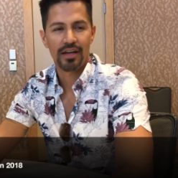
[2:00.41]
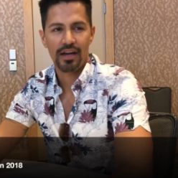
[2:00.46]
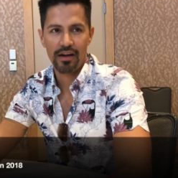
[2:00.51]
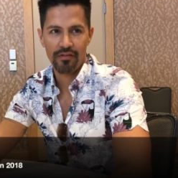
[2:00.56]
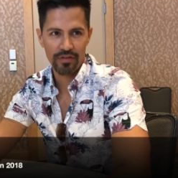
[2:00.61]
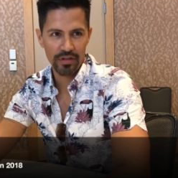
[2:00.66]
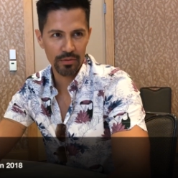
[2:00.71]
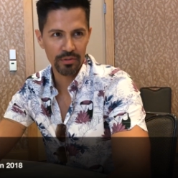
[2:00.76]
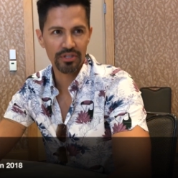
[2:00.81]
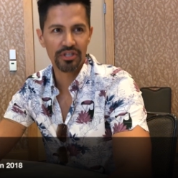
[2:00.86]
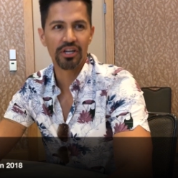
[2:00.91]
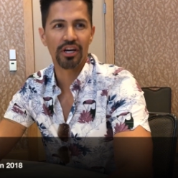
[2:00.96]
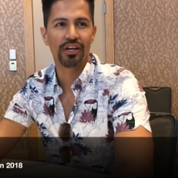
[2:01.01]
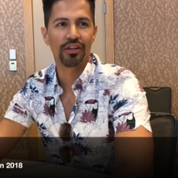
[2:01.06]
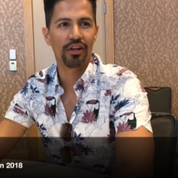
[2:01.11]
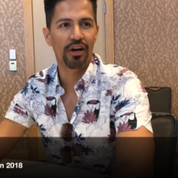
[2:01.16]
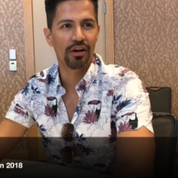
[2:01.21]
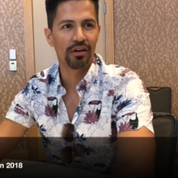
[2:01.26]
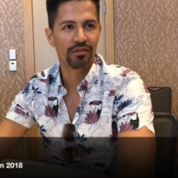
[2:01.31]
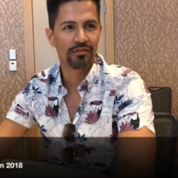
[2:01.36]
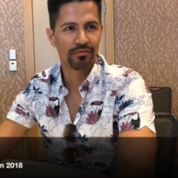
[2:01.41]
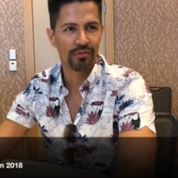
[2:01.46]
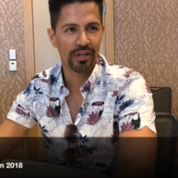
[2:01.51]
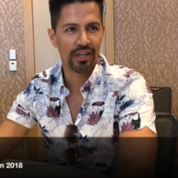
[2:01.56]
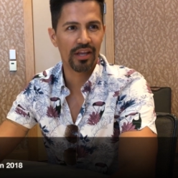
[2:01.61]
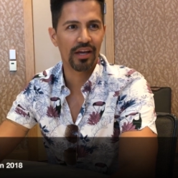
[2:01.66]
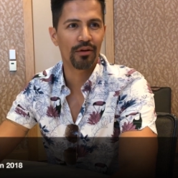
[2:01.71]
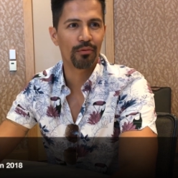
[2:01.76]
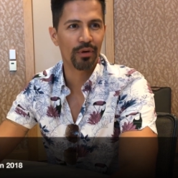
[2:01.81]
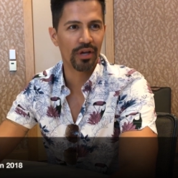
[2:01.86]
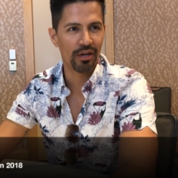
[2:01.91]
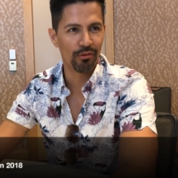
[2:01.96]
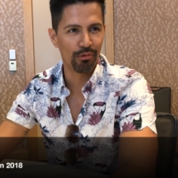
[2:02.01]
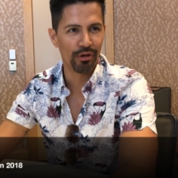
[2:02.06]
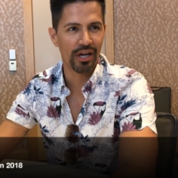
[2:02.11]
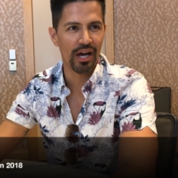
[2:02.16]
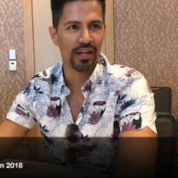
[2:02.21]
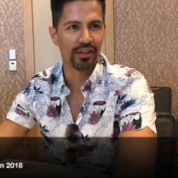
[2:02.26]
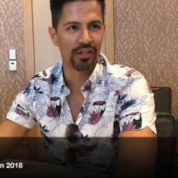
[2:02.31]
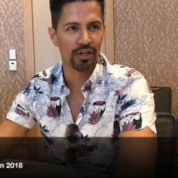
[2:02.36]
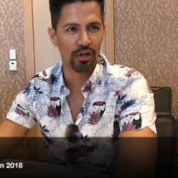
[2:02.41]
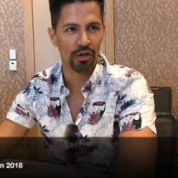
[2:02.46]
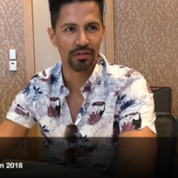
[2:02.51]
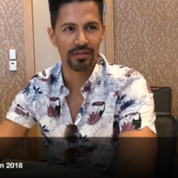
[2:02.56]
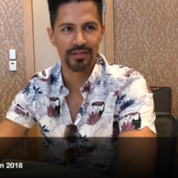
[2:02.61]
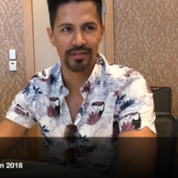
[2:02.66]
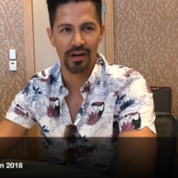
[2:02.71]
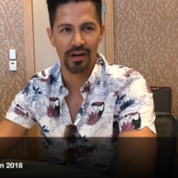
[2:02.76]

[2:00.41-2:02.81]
Everything was good though. We, they, we, we got the gold